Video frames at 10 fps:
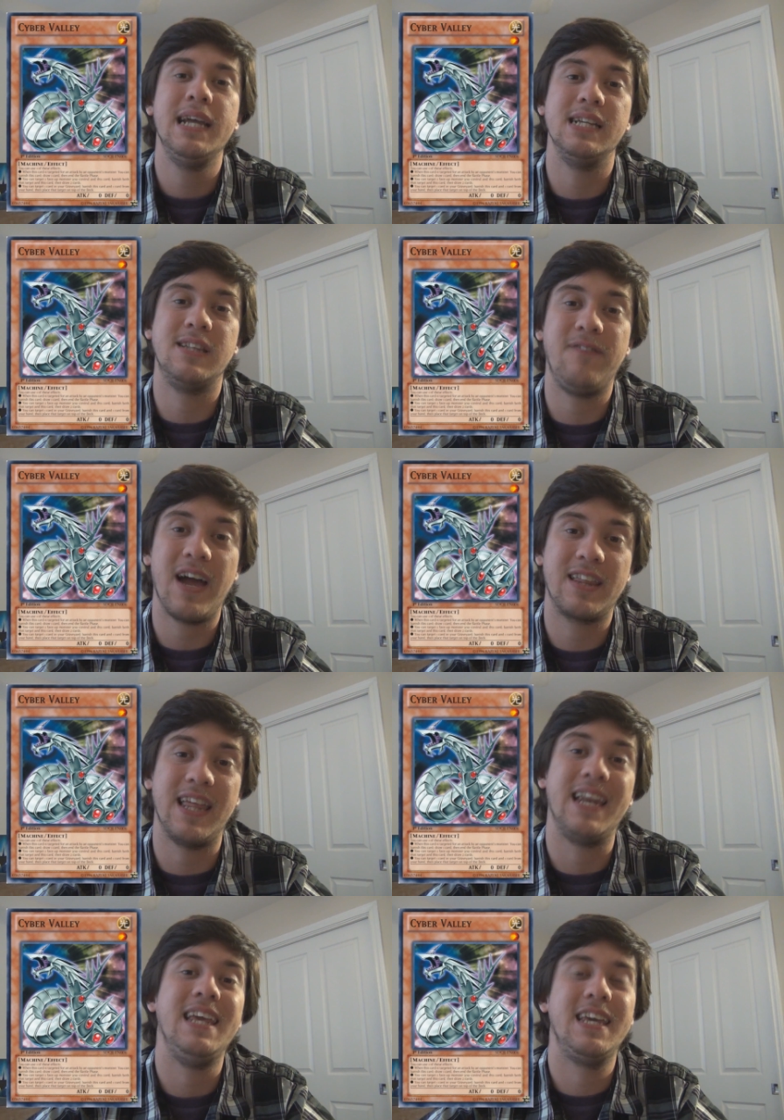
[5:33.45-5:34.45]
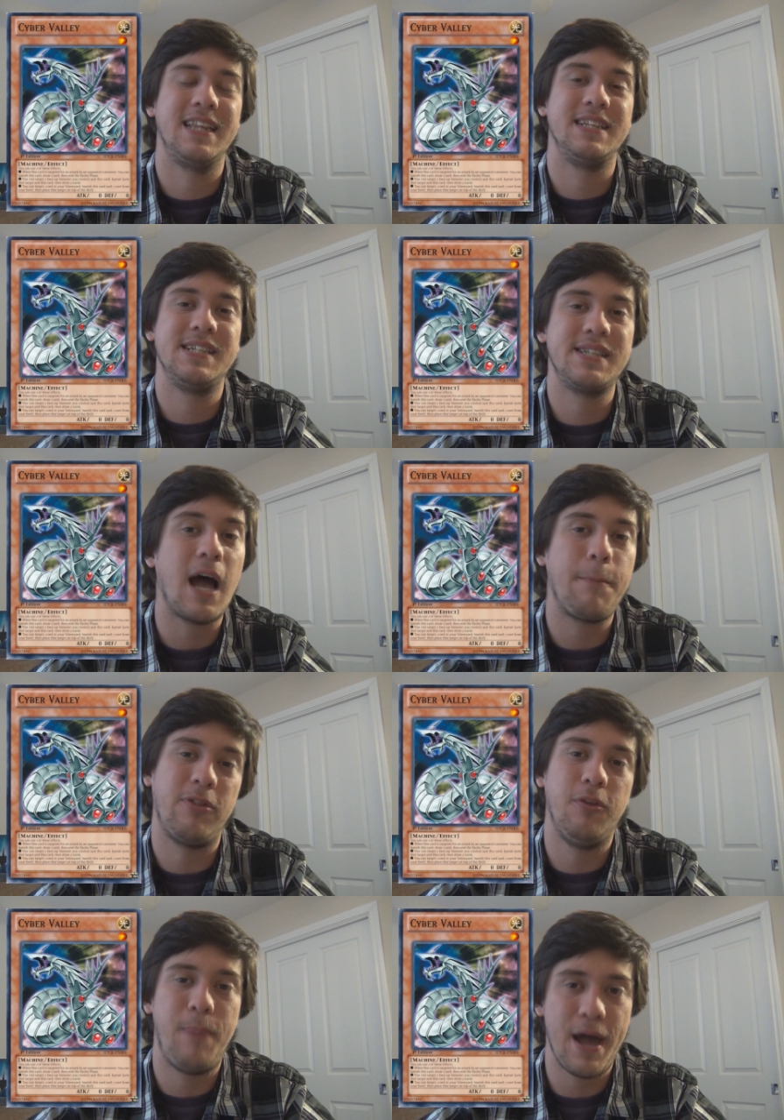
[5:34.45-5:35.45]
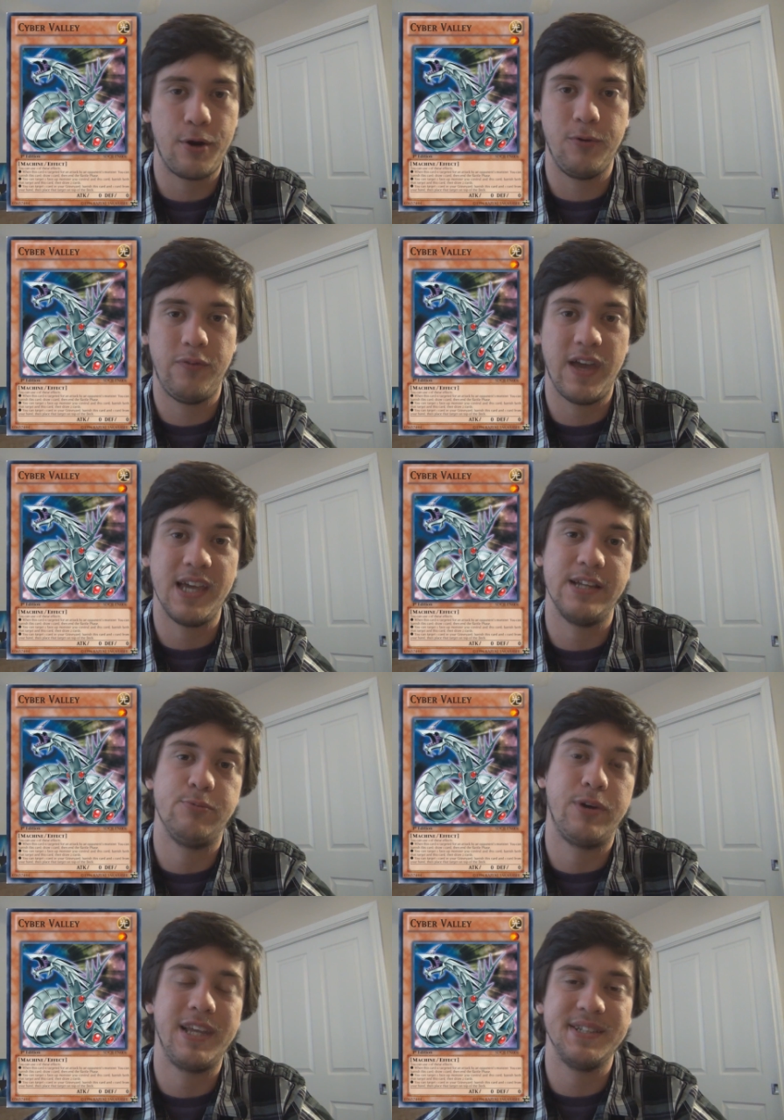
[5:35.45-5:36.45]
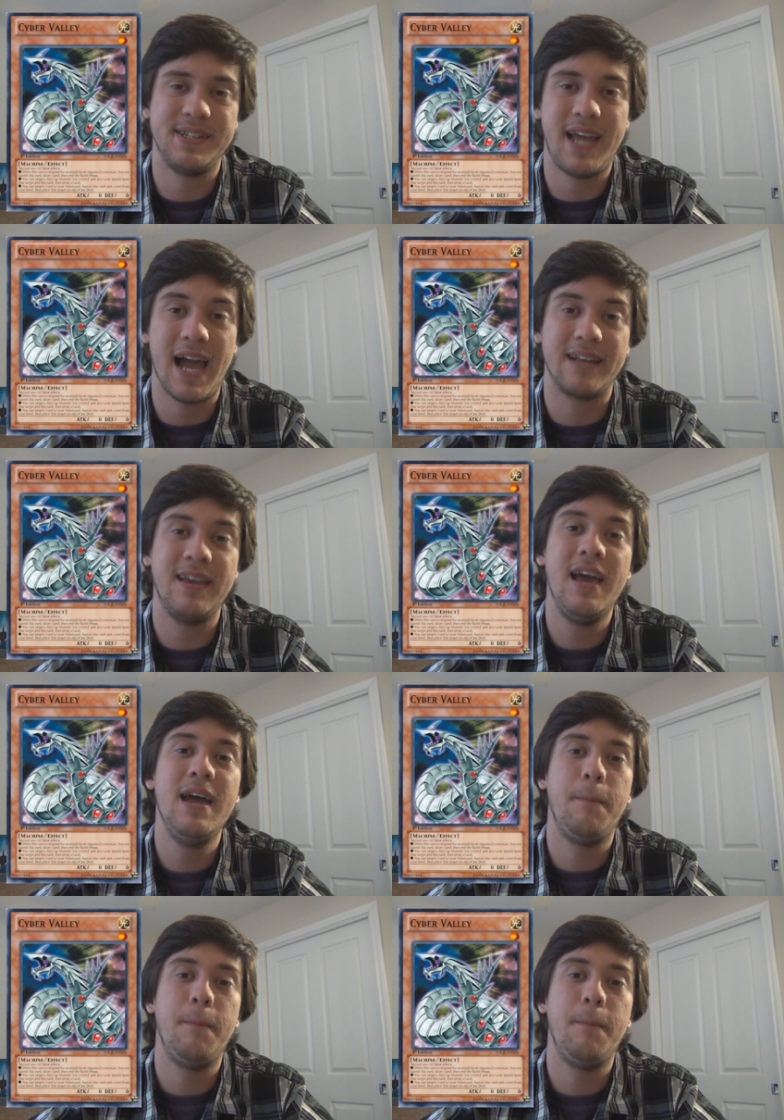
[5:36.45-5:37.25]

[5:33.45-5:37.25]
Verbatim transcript: is the fact that he can stop the battle phase when he's attacked,